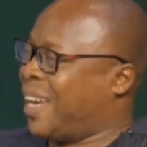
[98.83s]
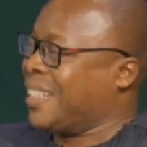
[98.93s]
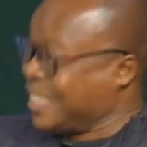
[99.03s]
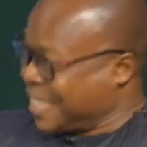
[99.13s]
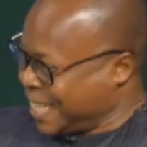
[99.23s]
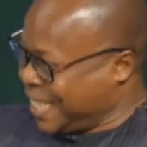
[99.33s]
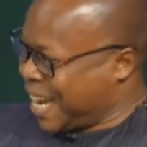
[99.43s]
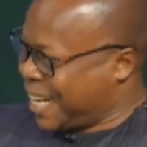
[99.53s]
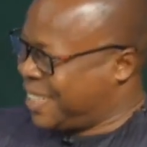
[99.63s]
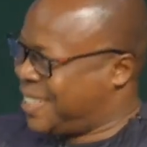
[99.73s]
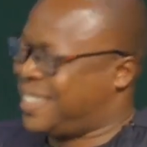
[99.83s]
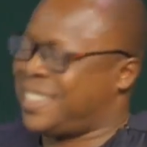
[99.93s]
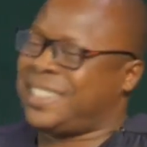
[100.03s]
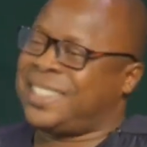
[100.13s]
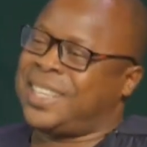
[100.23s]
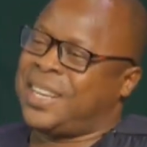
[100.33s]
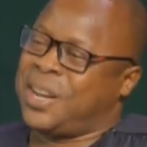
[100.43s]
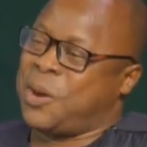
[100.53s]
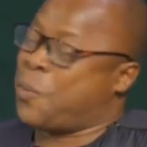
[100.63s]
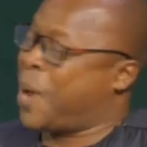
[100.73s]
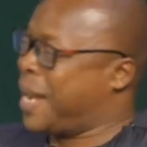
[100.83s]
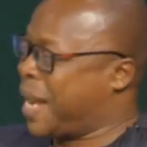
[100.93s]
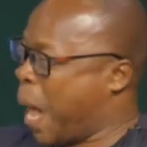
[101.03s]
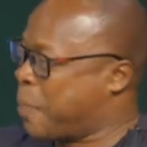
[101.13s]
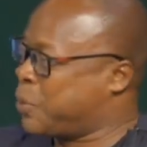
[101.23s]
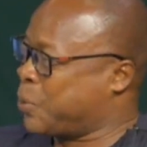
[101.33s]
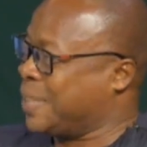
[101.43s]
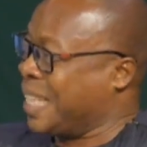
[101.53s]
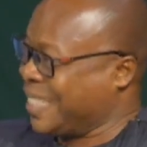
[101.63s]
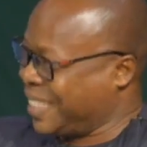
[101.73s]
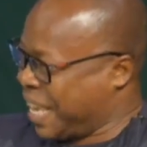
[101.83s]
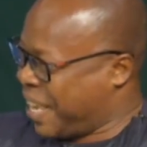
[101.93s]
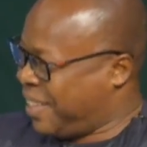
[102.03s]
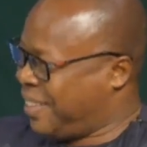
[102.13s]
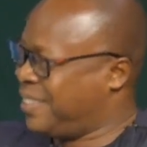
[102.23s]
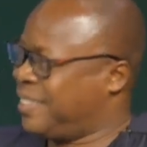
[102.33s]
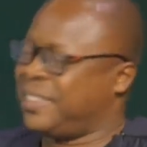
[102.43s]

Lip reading: standards when it comes to the sale,